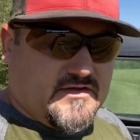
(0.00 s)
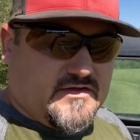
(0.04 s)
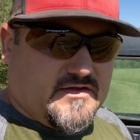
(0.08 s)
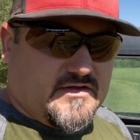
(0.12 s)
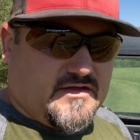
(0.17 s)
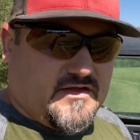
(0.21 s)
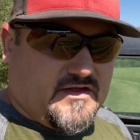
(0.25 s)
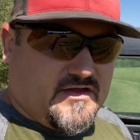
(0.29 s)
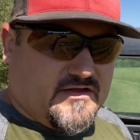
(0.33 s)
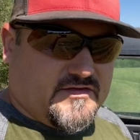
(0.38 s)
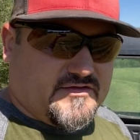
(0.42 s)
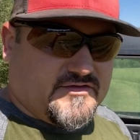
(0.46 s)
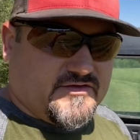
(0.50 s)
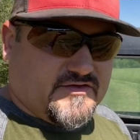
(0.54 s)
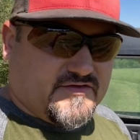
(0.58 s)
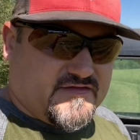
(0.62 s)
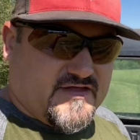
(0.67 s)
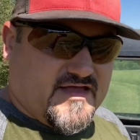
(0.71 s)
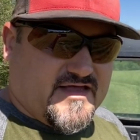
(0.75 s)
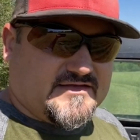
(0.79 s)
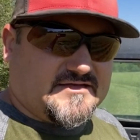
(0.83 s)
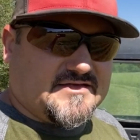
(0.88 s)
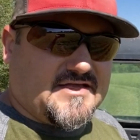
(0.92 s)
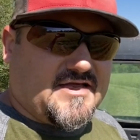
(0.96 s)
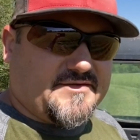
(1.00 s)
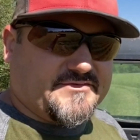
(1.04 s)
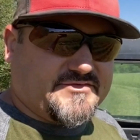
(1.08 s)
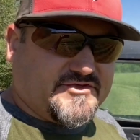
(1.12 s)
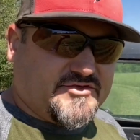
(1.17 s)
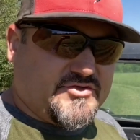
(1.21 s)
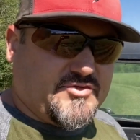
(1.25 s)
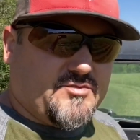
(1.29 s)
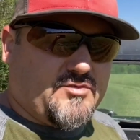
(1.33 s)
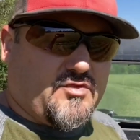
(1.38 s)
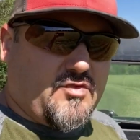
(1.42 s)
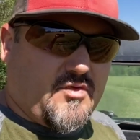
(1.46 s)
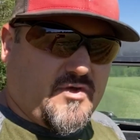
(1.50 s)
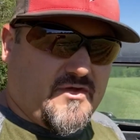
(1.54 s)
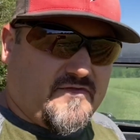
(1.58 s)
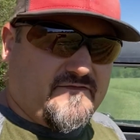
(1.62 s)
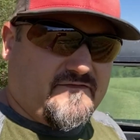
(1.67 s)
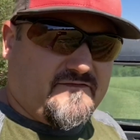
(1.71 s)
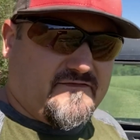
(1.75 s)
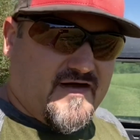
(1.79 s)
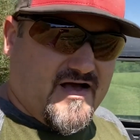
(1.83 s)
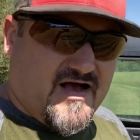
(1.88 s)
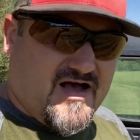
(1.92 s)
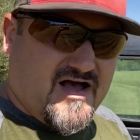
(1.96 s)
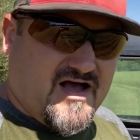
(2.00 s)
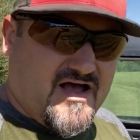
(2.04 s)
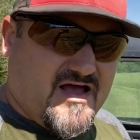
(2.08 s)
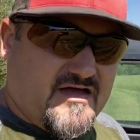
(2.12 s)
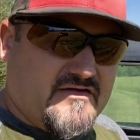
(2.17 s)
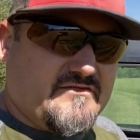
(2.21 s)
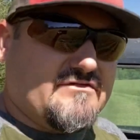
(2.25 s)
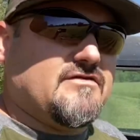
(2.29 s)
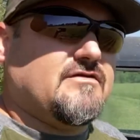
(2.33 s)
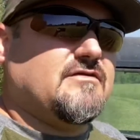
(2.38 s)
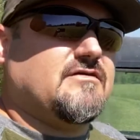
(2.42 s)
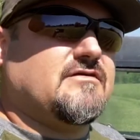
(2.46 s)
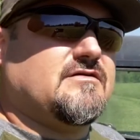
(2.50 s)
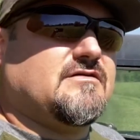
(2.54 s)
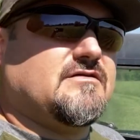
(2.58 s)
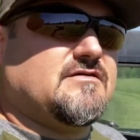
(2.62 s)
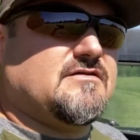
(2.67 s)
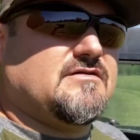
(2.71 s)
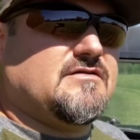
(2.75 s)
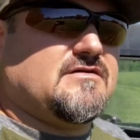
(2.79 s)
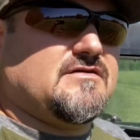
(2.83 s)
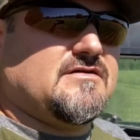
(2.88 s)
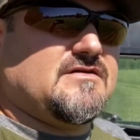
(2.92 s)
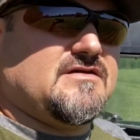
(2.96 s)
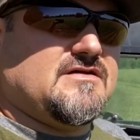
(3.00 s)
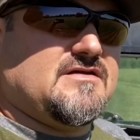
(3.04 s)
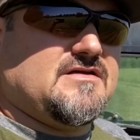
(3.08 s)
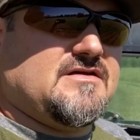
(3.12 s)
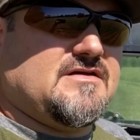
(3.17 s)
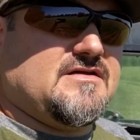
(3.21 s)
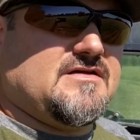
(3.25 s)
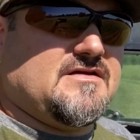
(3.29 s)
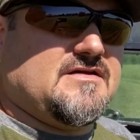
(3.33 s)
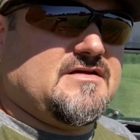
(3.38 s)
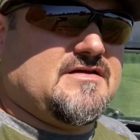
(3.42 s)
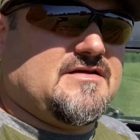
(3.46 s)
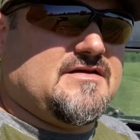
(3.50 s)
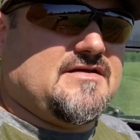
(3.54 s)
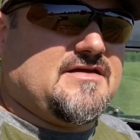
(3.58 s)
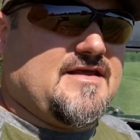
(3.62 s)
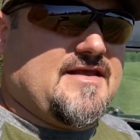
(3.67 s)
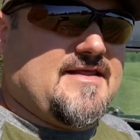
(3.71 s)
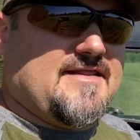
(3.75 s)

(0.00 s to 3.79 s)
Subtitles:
I took that times 2.5, and